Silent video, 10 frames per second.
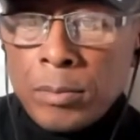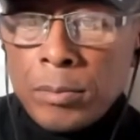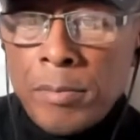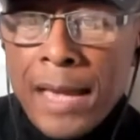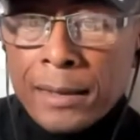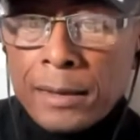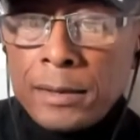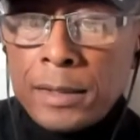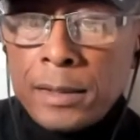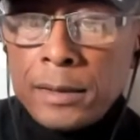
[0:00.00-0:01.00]
Mac
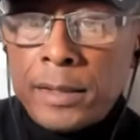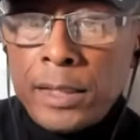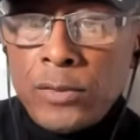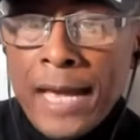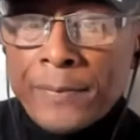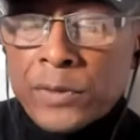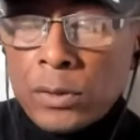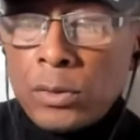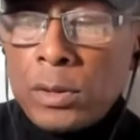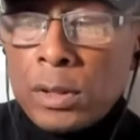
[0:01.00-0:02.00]
Linden D, you
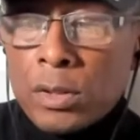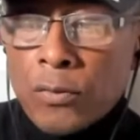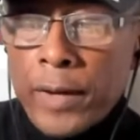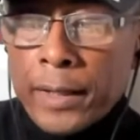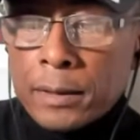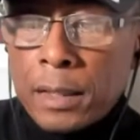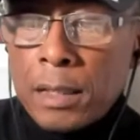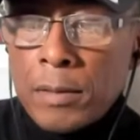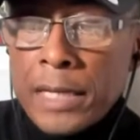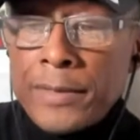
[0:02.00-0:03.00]
absolutely correct.
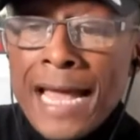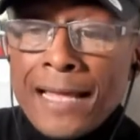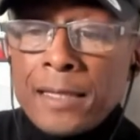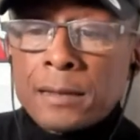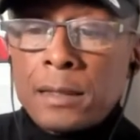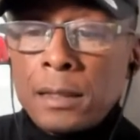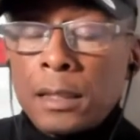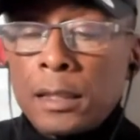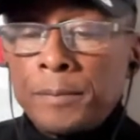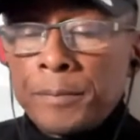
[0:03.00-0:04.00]
And that is the
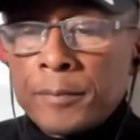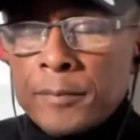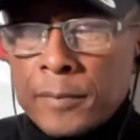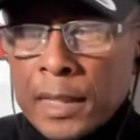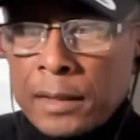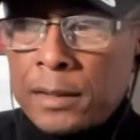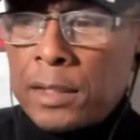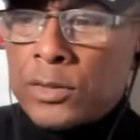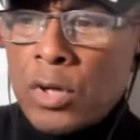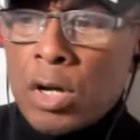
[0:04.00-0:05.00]
I did
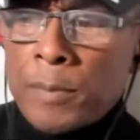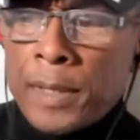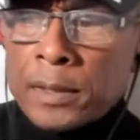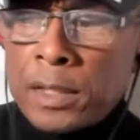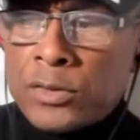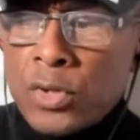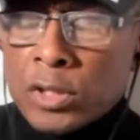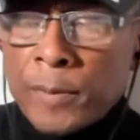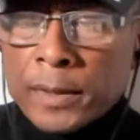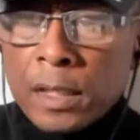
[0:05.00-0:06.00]
a talked about
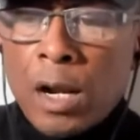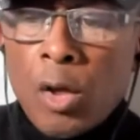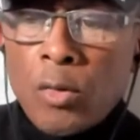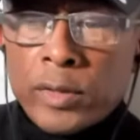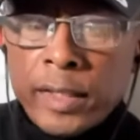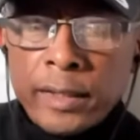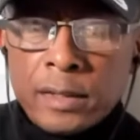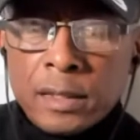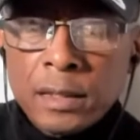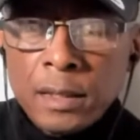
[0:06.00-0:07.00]
the Glow
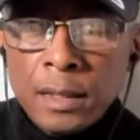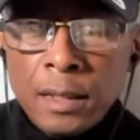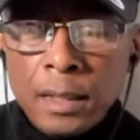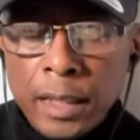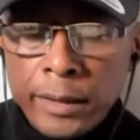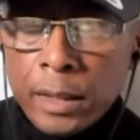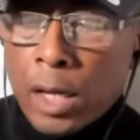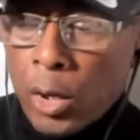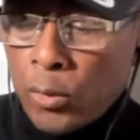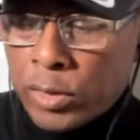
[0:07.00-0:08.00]
Kids. And the
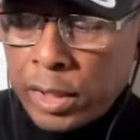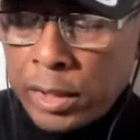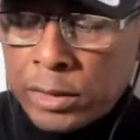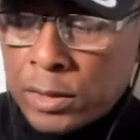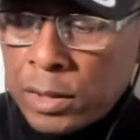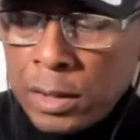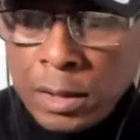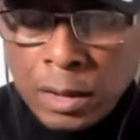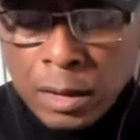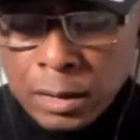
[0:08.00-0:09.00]
Glow Kids,
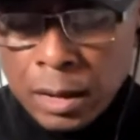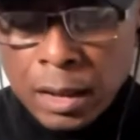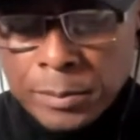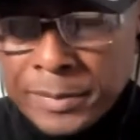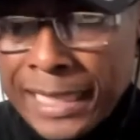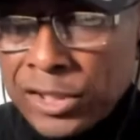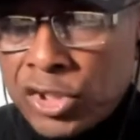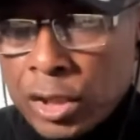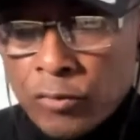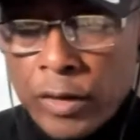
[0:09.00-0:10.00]
that
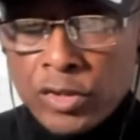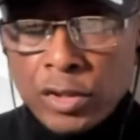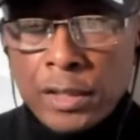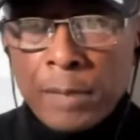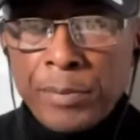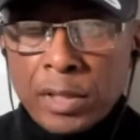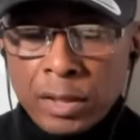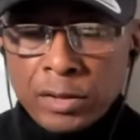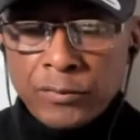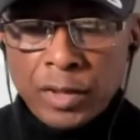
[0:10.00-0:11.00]
generation that
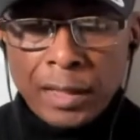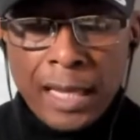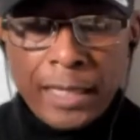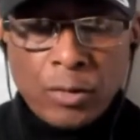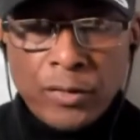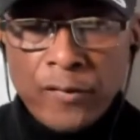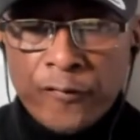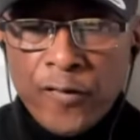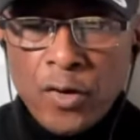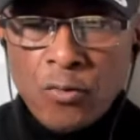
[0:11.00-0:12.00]
because of the light on their
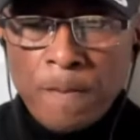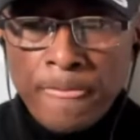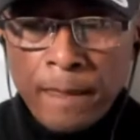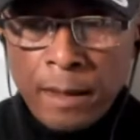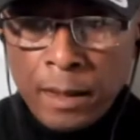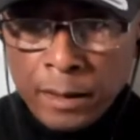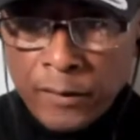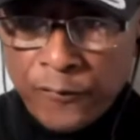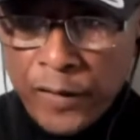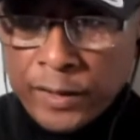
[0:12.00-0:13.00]
phone,
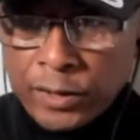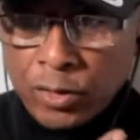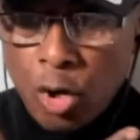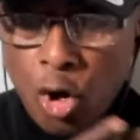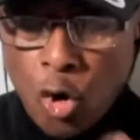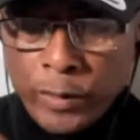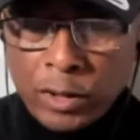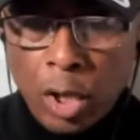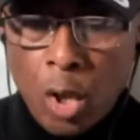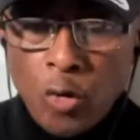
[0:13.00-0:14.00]
their faces are always
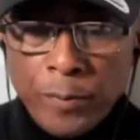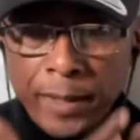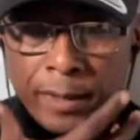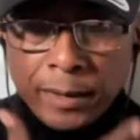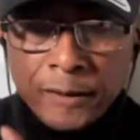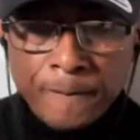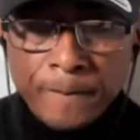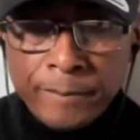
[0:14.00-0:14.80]
glowing because